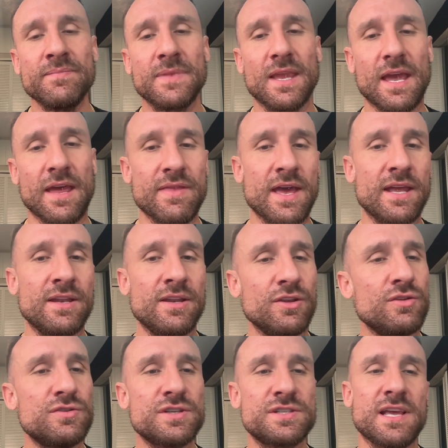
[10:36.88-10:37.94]
And then you
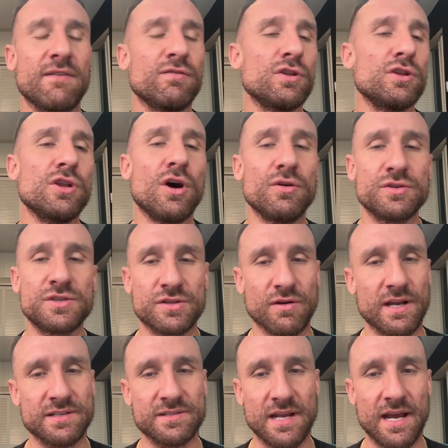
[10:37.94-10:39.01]
just have a low
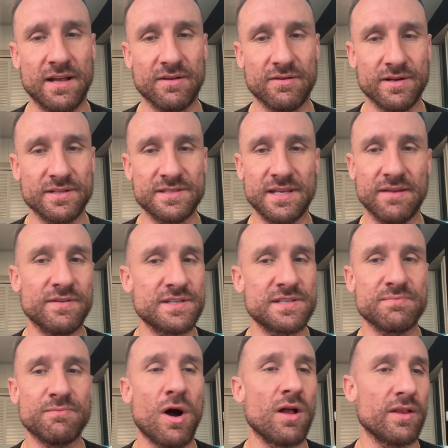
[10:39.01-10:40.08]
stress tolerance. Even
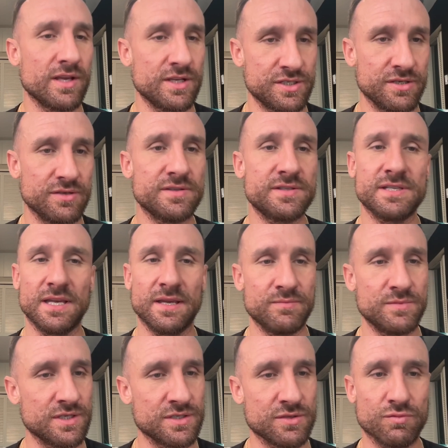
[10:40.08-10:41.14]
small issues seem
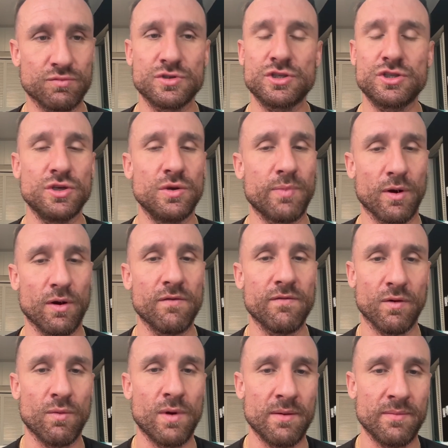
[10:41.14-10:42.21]
just super
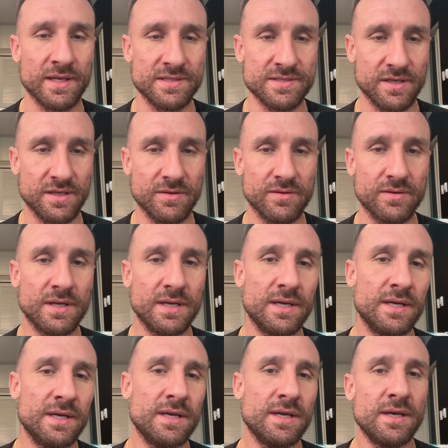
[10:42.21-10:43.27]
overwhelming to you.
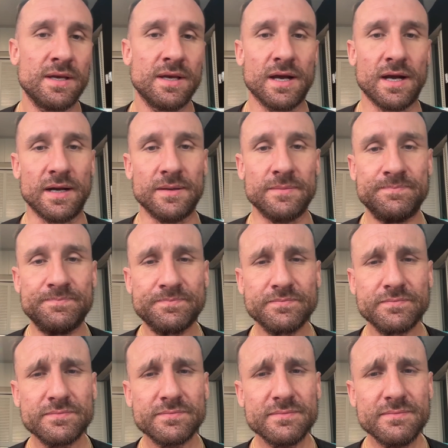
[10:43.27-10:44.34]
Um,
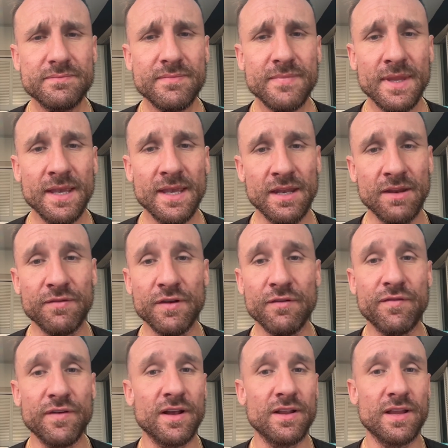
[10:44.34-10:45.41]
and if you
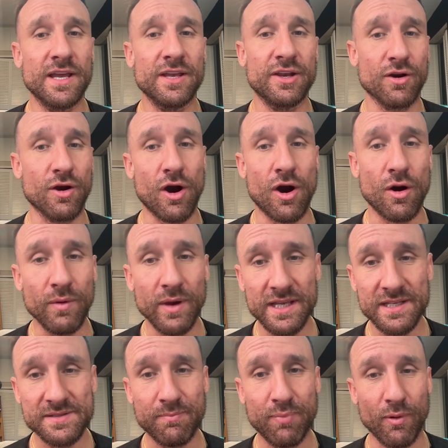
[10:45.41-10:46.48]
feel like you're
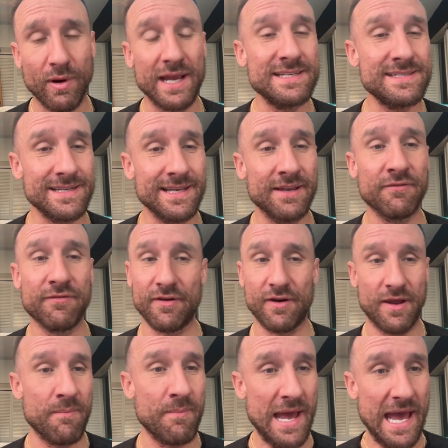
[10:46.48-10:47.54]
always bracing for
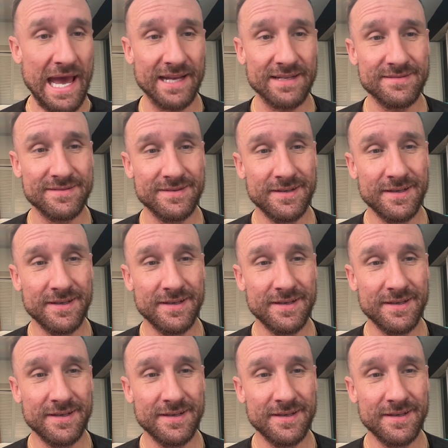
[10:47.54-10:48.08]
impact,